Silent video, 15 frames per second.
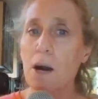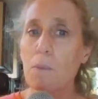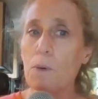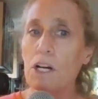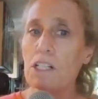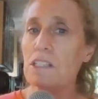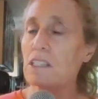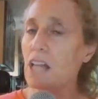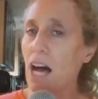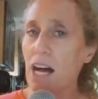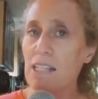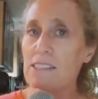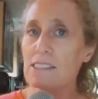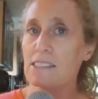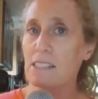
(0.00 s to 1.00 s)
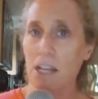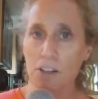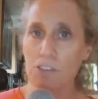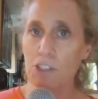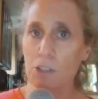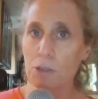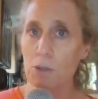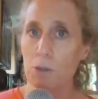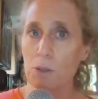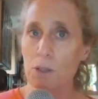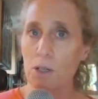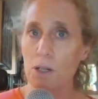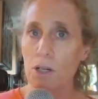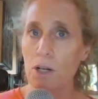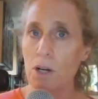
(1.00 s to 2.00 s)
not want less of you
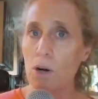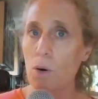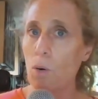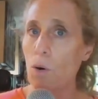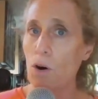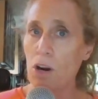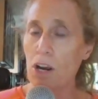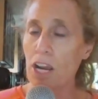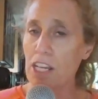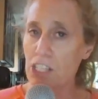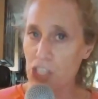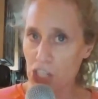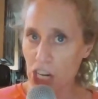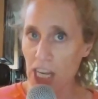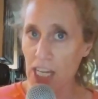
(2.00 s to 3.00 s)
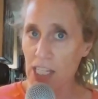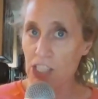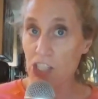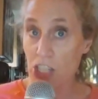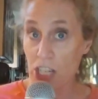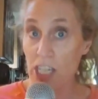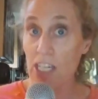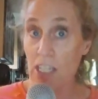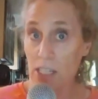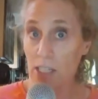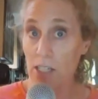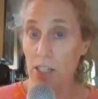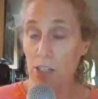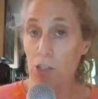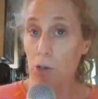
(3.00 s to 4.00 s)
or a change
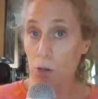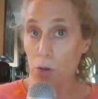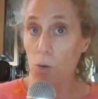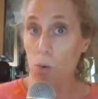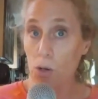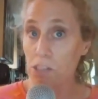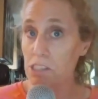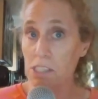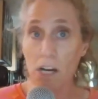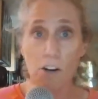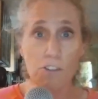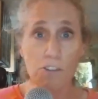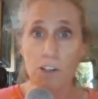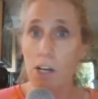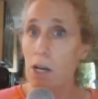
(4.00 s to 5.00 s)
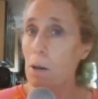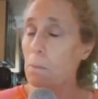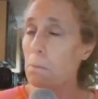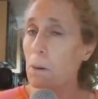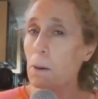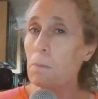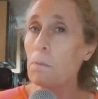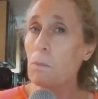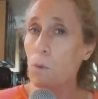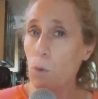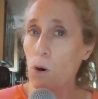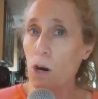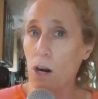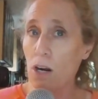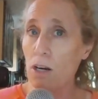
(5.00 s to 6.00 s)
in your core self, but
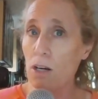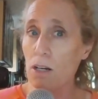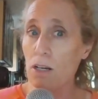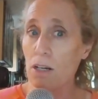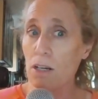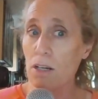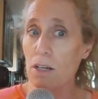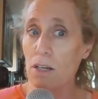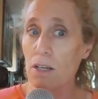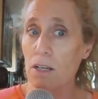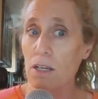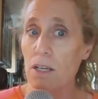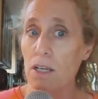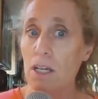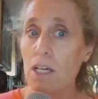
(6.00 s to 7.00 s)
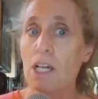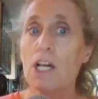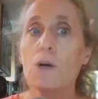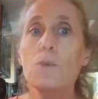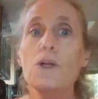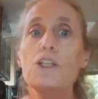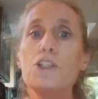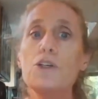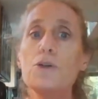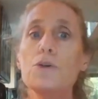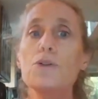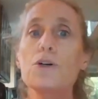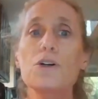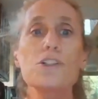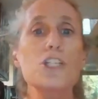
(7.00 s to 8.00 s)
more. When you
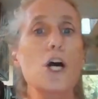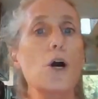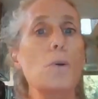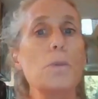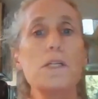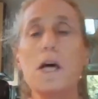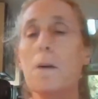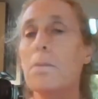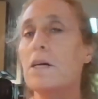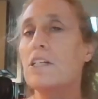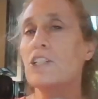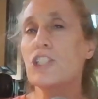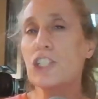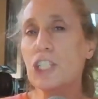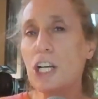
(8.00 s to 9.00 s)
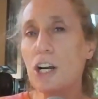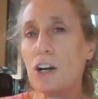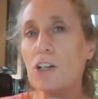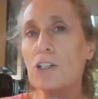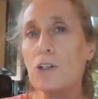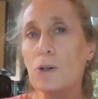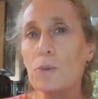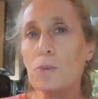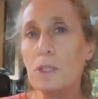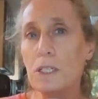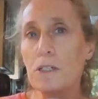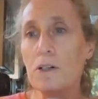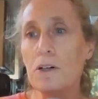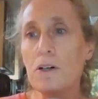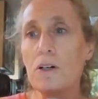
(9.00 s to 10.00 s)
learn to open up and share your
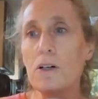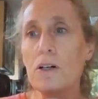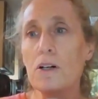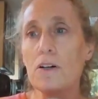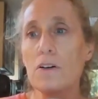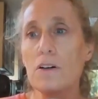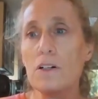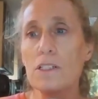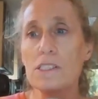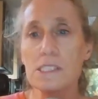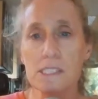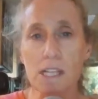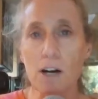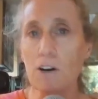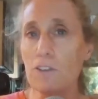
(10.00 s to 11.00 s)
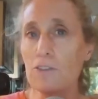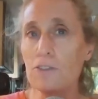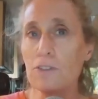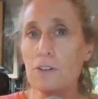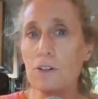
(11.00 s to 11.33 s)
real self